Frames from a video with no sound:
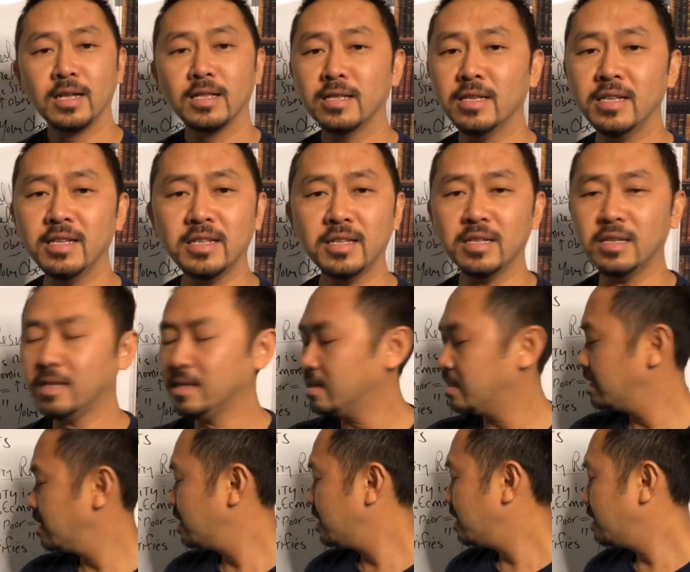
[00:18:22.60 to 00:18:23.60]
Listen,
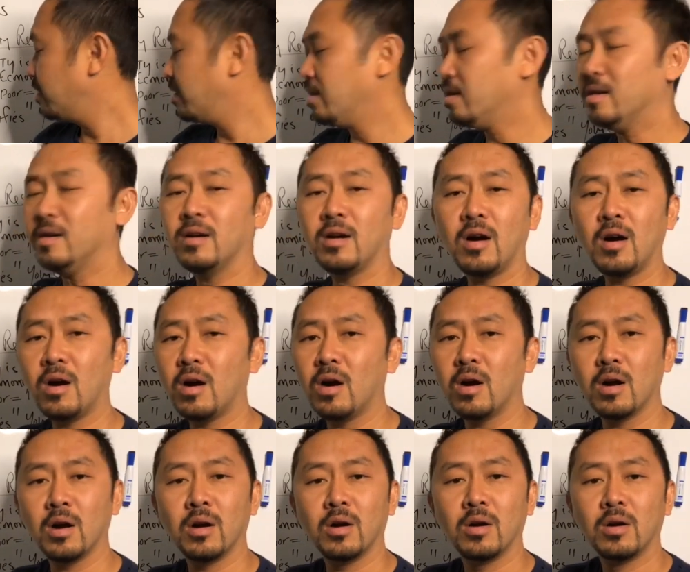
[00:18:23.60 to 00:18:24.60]
there
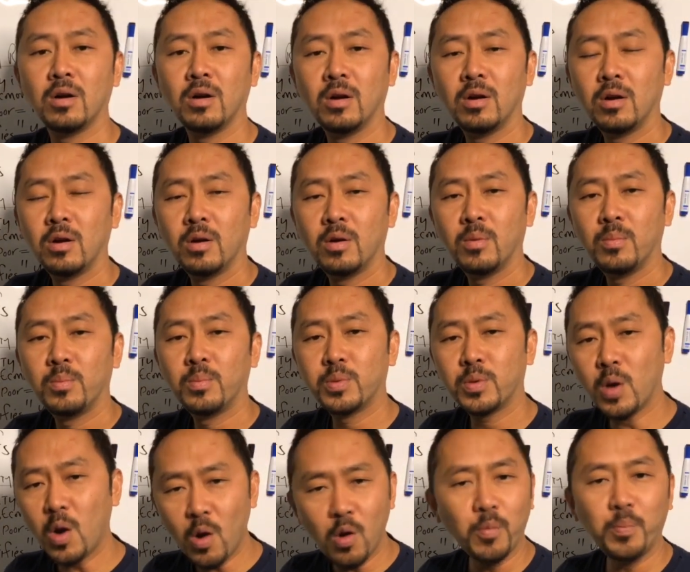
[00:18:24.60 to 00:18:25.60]
are
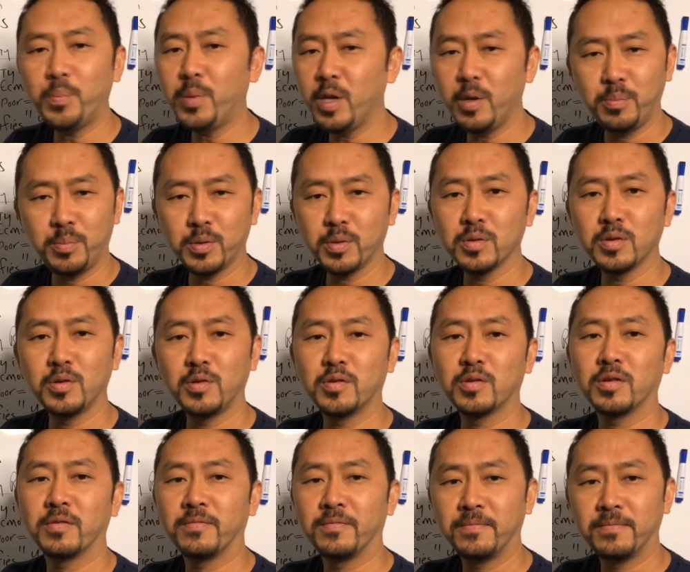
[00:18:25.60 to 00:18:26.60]
broke people who
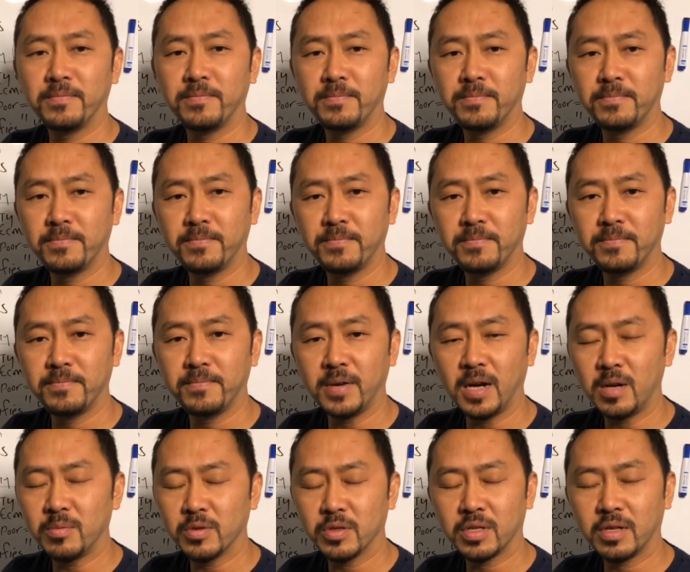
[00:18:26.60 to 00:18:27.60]
are,
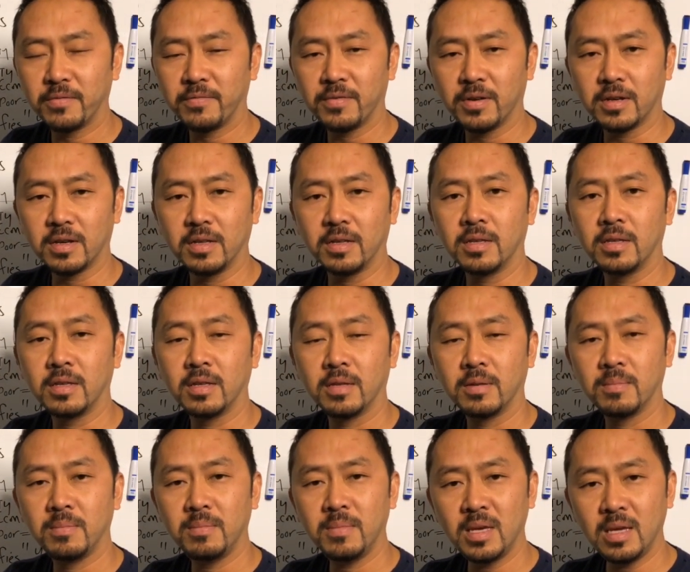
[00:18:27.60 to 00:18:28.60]
I almost said fucking
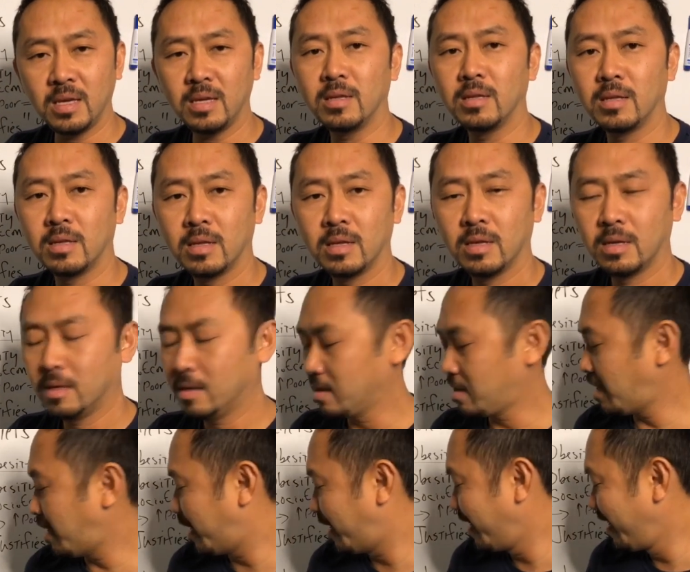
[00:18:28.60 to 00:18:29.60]
mean.
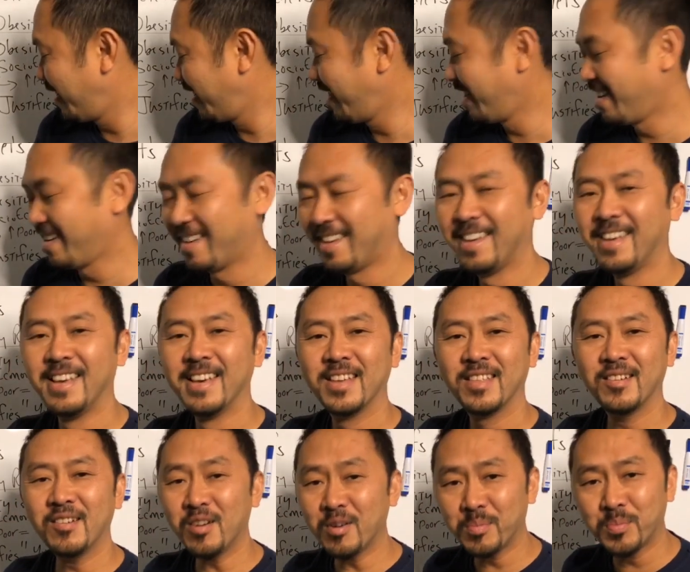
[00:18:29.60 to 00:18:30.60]

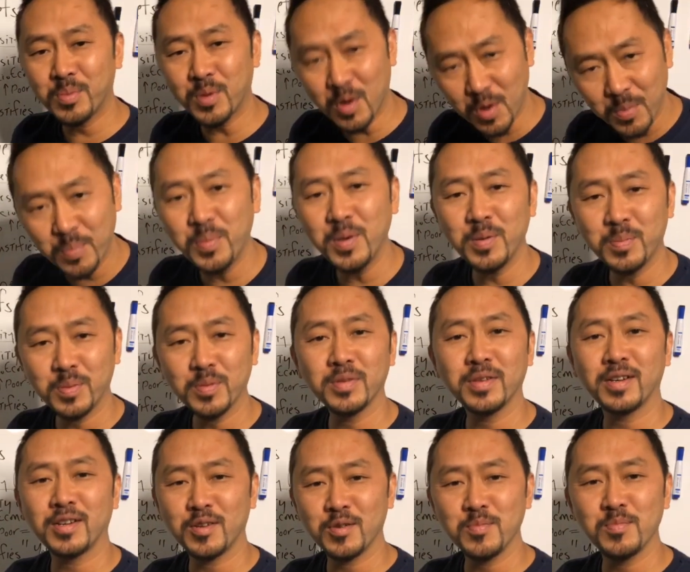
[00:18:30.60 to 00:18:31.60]
There are broke people
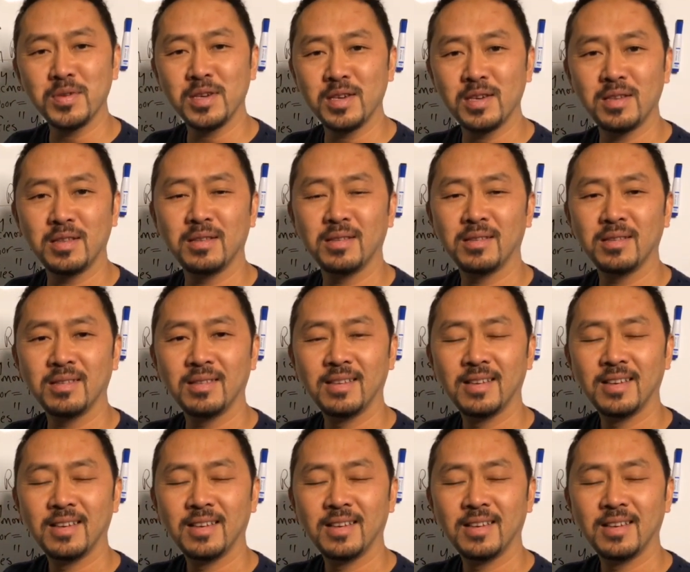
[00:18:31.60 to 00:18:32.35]
that are mean,